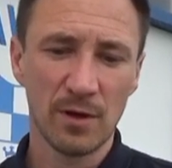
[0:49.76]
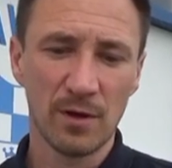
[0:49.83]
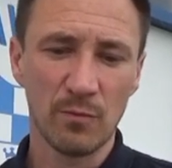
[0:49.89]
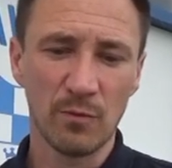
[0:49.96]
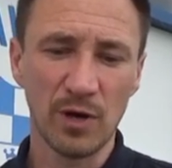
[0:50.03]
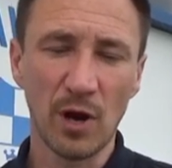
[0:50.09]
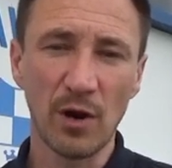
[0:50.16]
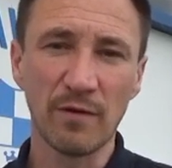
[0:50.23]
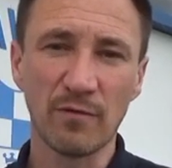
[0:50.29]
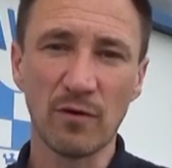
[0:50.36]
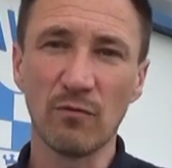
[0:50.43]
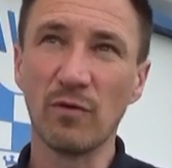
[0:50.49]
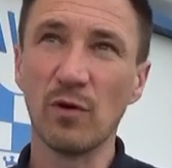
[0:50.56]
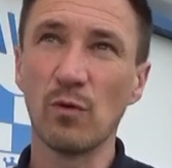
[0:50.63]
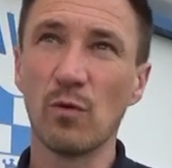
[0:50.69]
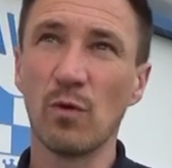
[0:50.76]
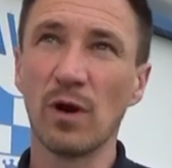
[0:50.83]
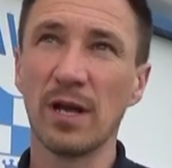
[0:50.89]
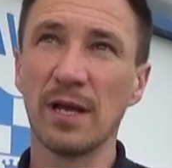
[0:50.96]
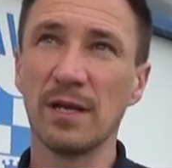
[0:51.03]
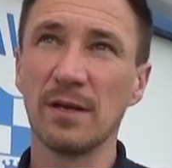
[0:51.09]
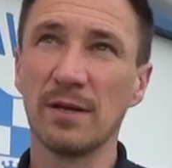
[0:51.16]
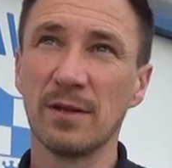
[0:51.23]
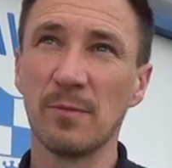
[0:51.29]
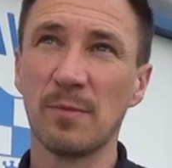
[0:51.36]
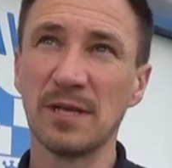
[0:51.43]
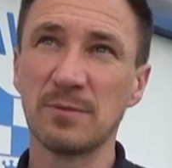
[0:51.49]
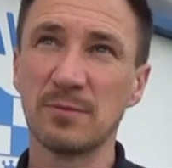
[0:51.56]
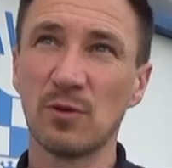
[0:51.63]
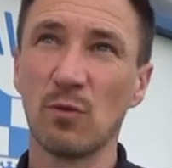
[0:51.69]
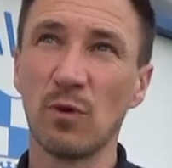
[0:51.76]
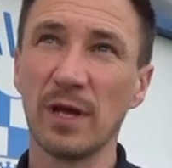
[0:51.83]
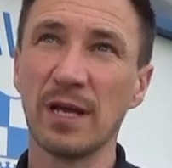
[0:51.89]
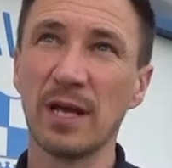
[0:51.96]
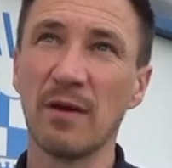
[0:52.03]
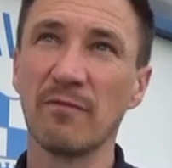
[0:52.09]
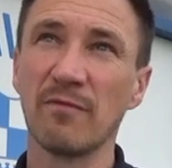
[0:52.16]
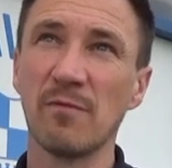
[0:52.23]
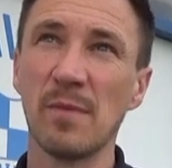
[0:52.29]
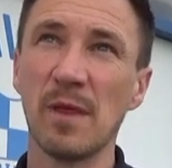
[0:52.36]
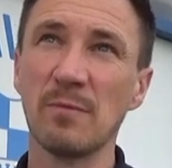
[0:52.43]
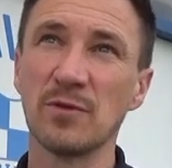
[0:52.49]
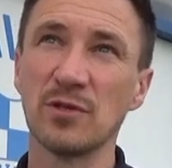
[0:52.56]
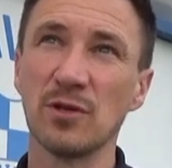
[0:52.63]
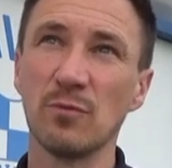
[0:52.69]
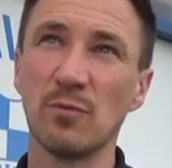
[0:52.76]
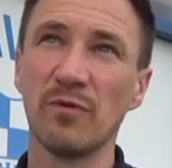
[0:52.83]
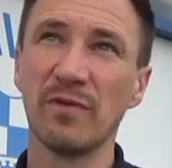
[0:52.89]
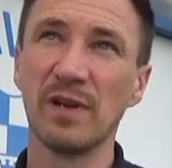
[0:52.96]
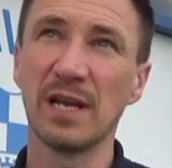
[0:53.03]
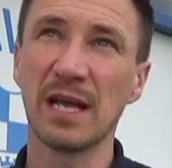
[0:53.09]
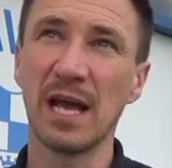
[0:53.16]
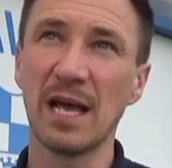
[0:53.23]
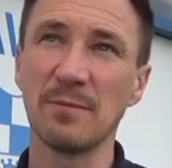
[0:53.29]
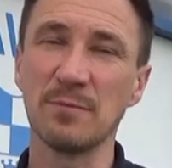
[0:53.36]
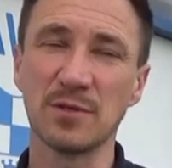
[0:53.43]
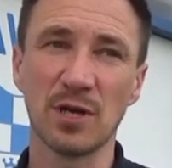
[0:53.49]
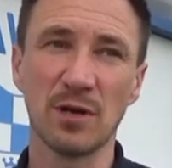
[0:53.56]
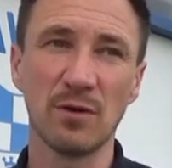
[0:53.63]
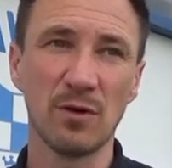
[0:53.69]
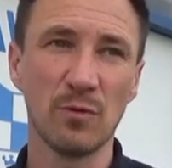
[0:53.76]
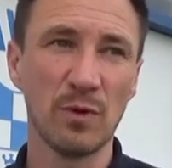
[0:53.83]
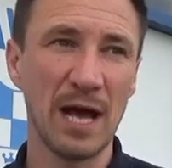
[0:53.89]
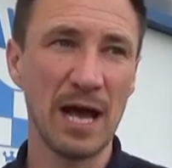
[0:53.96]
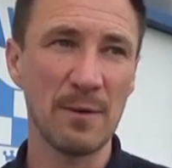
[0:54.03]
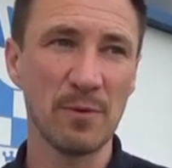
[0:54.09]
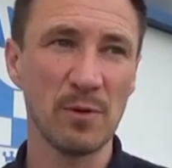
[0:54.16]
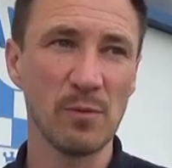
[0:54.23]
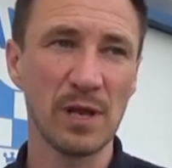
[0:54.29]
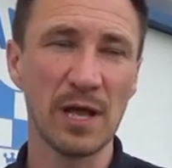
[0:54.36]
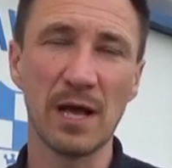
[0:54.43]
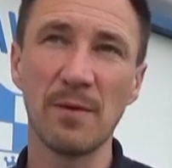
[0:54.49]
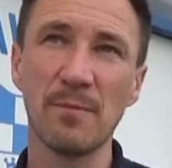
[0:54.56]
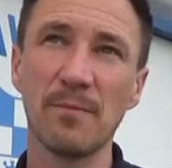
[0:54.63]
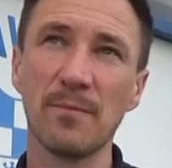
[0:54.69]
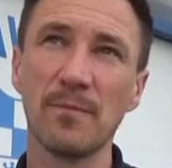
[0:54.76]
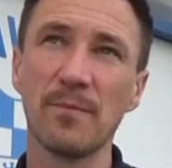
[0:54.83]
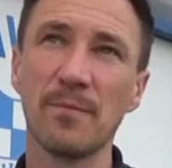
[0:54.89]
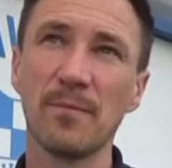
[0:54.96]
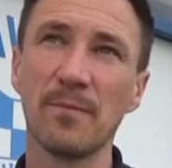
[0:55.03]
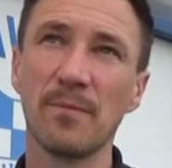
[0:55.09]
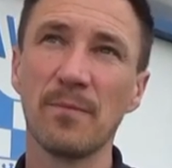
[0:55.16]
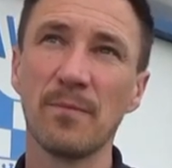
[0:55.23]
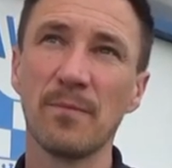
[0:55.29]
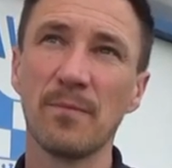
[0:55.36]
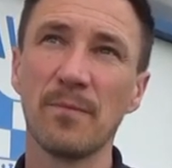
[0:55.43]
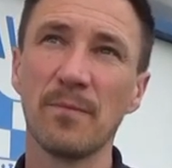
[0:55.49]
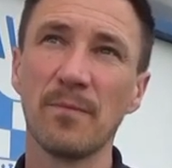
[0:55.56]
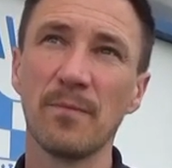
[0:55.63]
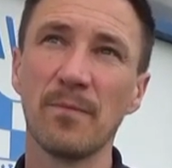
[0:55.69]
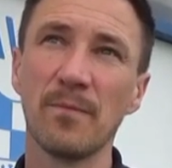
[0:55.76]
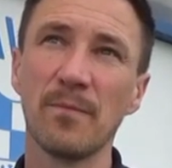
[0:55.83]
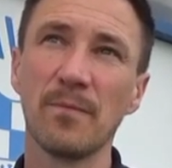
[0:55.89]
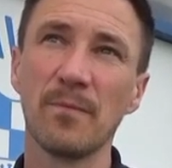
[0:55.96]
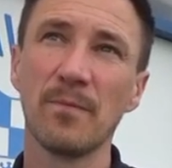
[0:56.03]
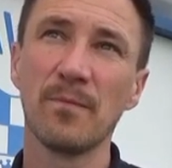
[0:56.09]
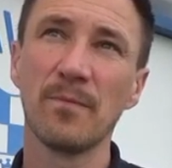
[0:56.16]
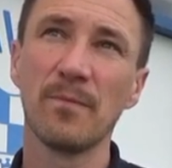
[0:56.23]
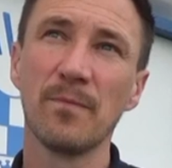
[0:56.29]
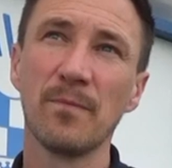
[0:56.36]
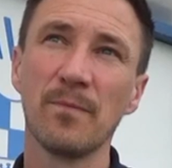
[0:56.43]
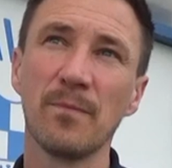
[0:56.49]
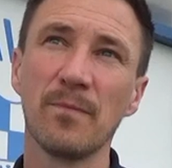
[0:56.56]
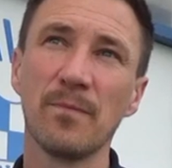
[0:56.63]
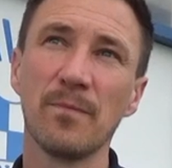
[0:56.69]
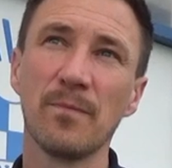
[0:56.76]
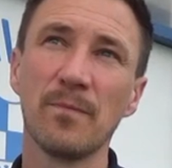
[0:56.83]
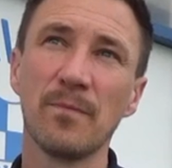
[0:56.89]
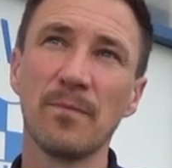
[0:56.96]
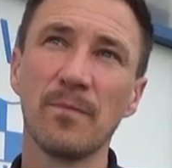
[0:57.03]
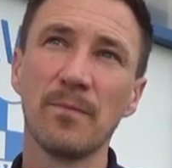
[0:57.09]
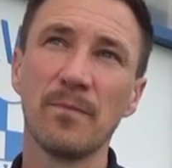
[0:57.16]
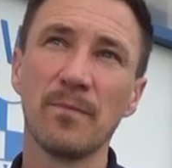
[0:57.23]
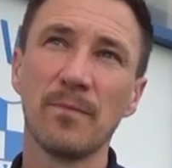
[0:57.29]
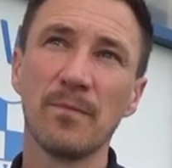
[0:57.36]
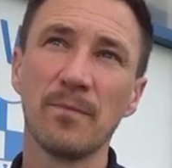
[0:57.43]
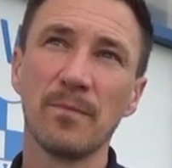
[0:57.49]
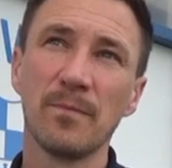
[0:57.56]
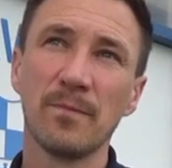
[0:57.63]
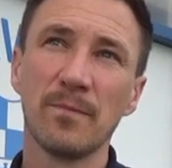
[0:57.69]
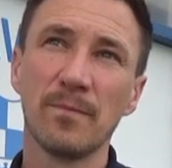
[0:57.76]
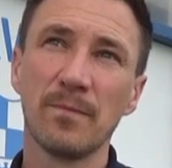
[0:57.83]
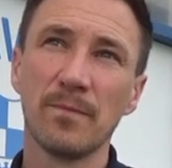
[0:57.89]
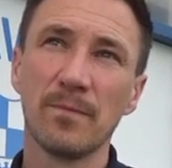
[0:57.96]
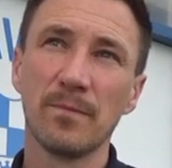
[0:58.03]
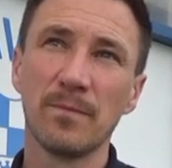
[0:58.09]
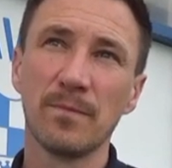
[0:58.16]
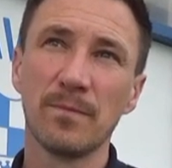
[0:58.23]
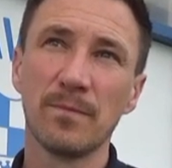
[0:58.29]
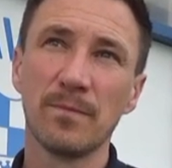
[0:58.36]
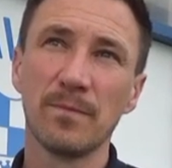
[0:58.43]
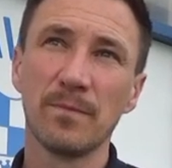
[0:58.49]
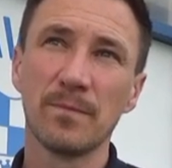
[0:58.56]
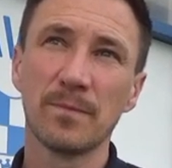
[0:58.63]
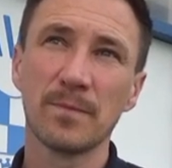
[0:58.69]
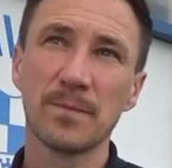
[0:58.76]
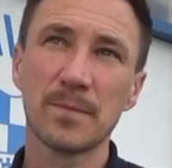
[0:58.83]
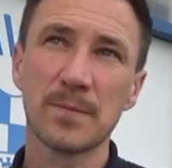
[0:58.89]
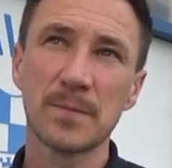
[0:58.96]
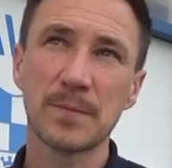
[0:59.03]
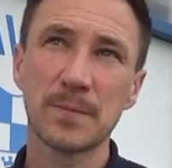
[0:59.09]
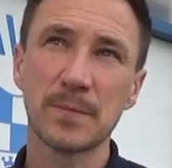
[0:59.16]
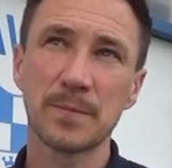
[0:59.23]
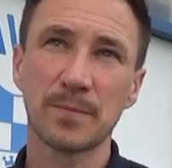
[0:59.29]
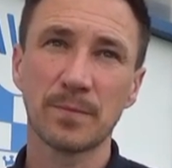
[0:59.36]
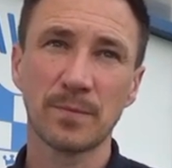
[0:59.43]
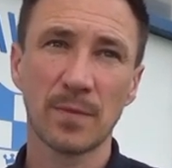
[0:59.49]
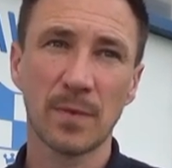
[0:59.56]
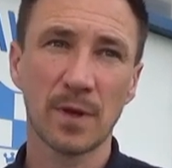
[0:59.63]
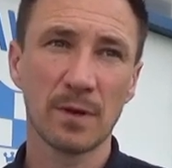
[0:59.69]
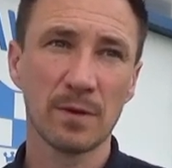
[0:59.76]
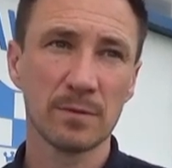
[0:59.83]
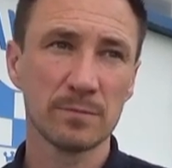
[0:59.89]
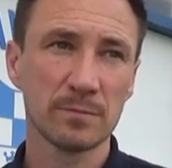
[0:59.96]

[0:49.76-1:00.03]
we know they've got real quality. The best quality come from them too within the game. So look, we're happy with that. Did the opposition play in a way that was surprising to you, or was it what you were prepared for?